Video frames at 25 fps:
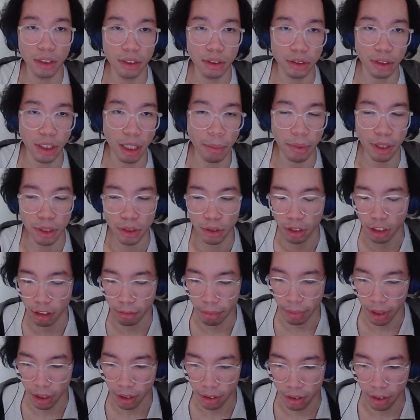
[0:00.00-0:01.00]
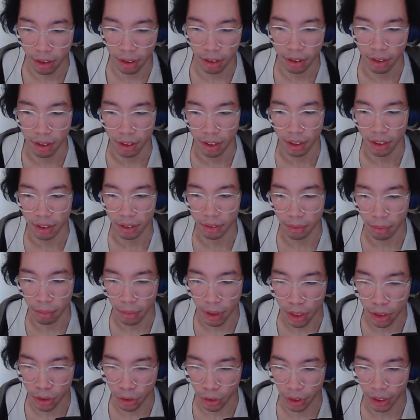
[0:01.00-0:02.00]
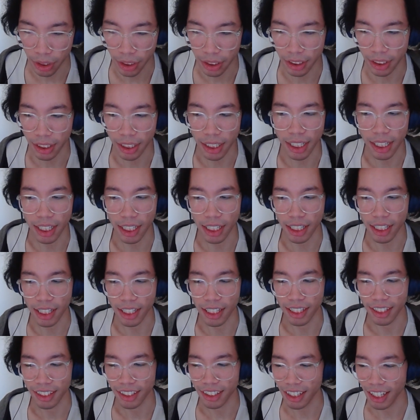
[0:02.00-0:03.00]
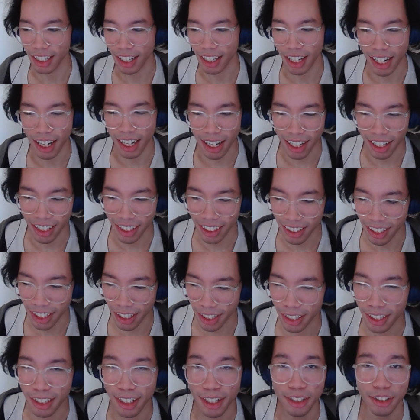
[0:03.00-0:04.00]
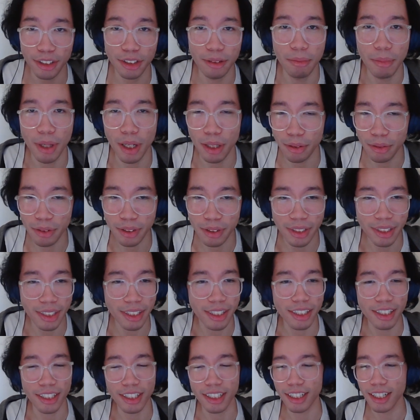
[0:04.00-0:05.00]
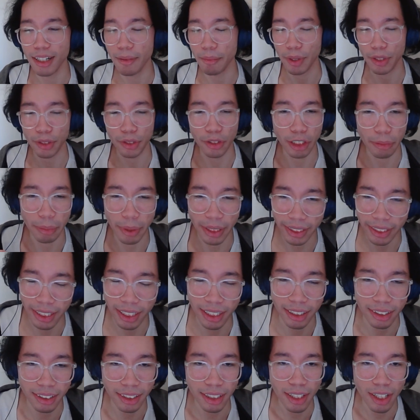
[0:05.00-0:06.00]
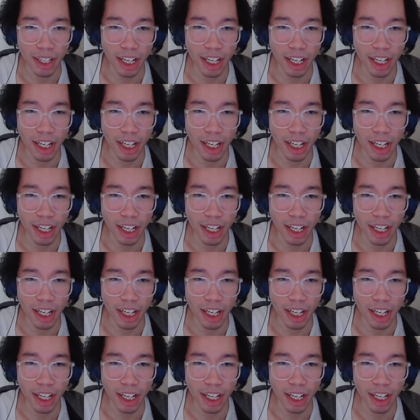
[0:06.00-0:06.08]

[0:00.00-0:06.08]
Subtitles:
So I'm not talking about inserting a custom models here. I'm not talking about that.